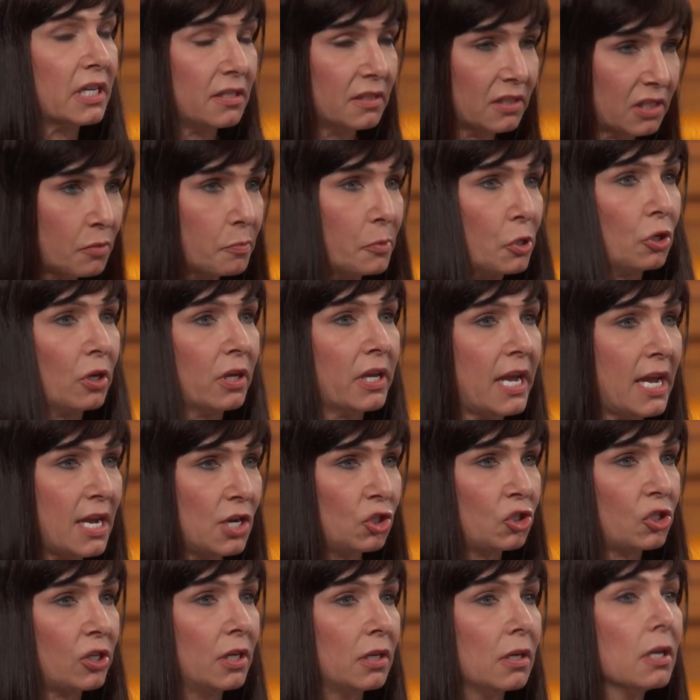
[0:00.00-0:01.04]
is
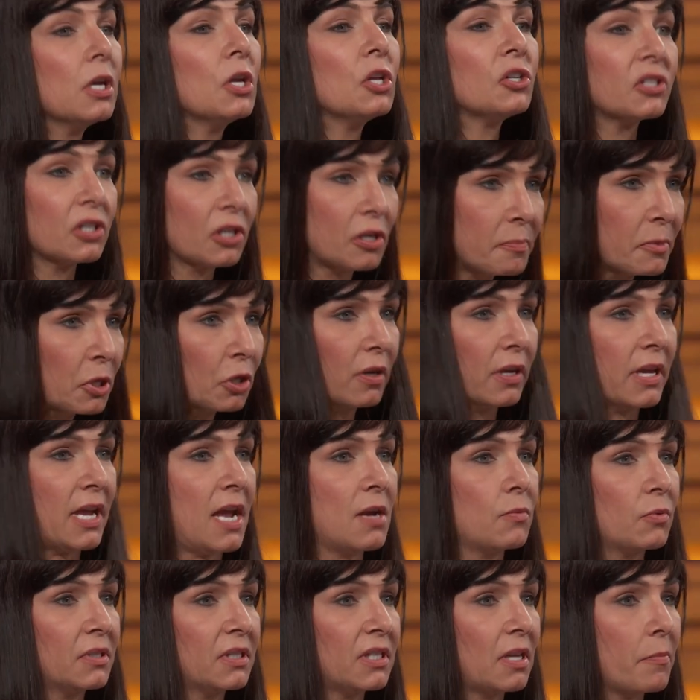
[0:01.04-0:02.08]
communication to
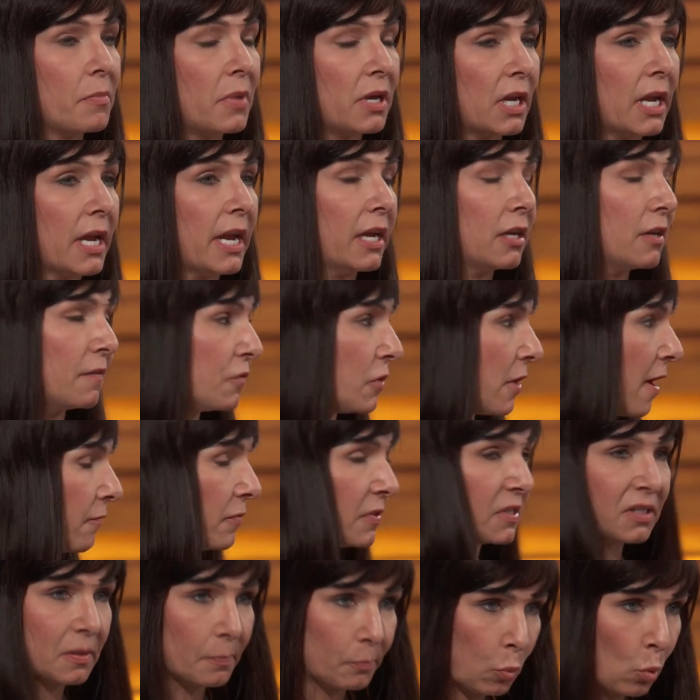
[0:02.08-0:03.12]
communicate with somebody. And if you have
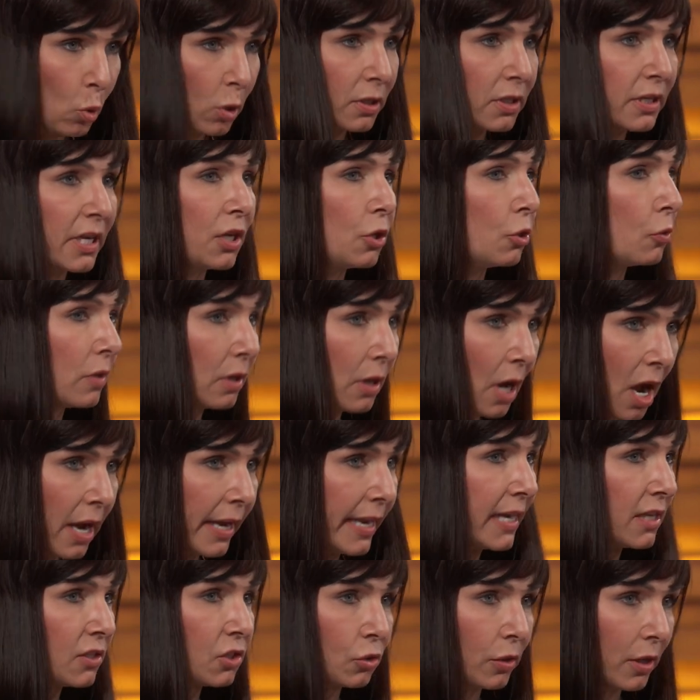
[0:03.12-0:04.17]
a subordinate who cannot
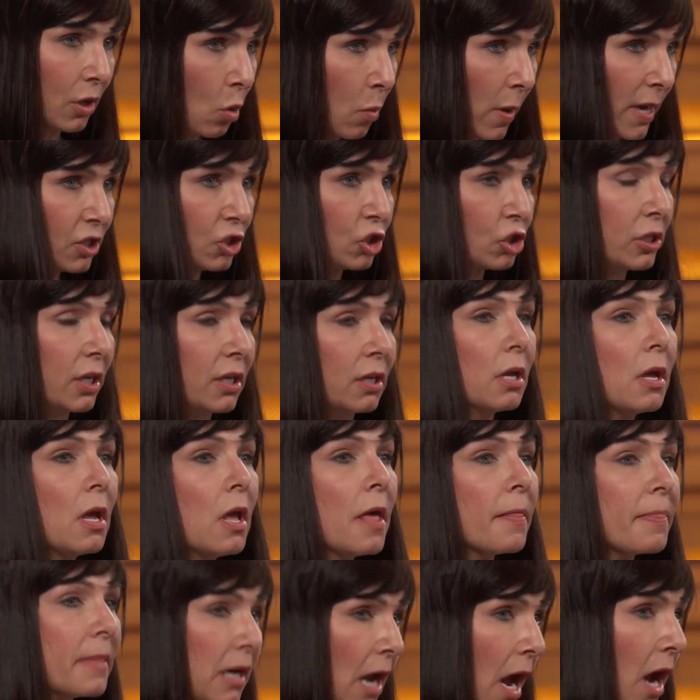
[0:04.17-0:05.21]
answer a question,
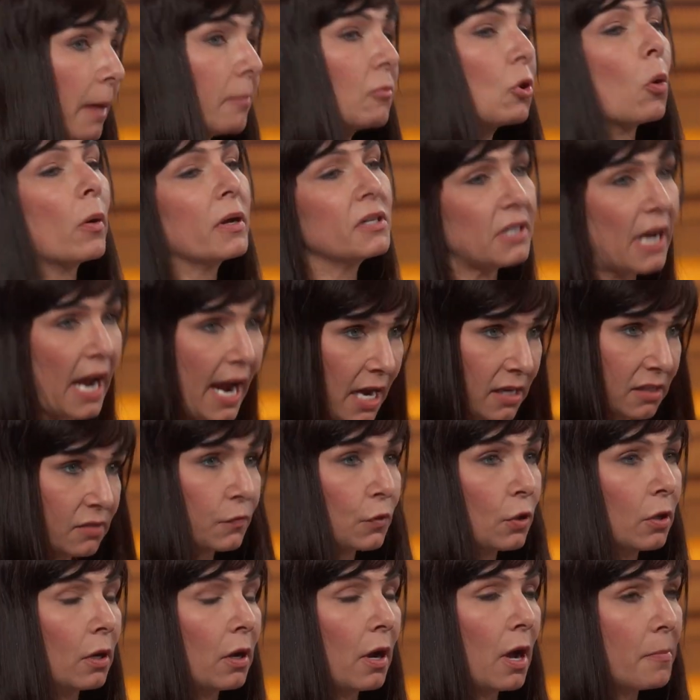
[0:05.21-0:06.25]
then I'm going to ask
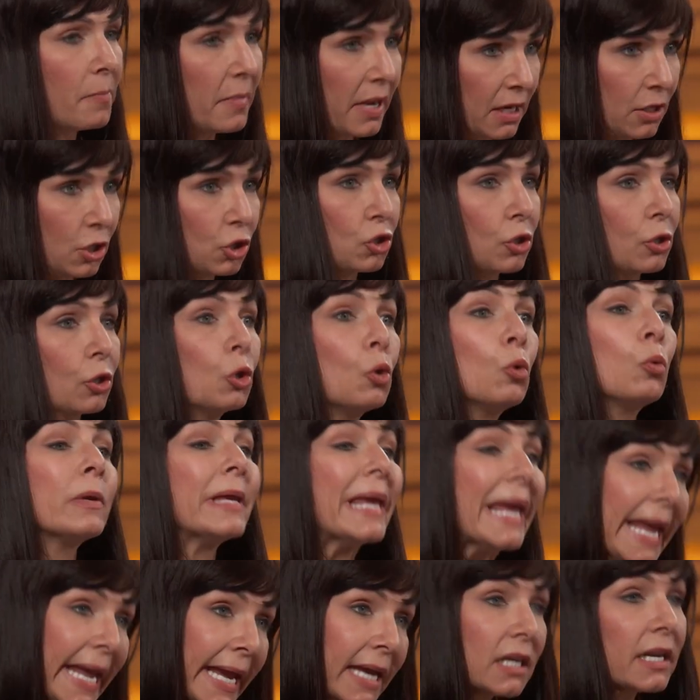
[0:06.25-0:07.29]
for a manager who
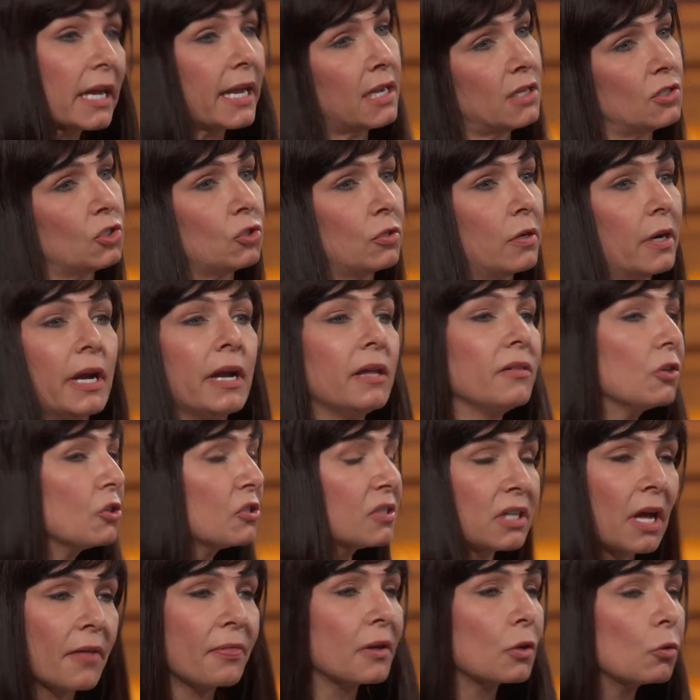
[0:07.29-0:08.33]
can answer it. And there's
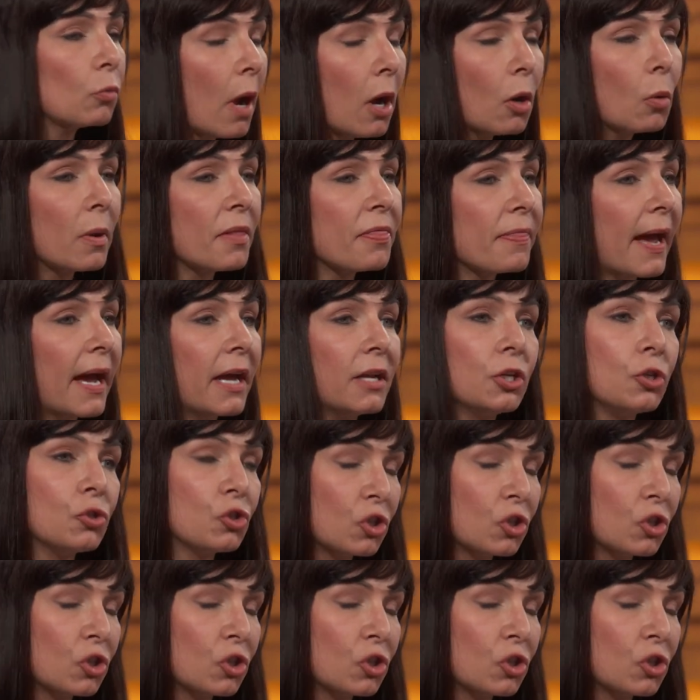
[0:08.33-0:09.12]
nothing wrong with that. Here,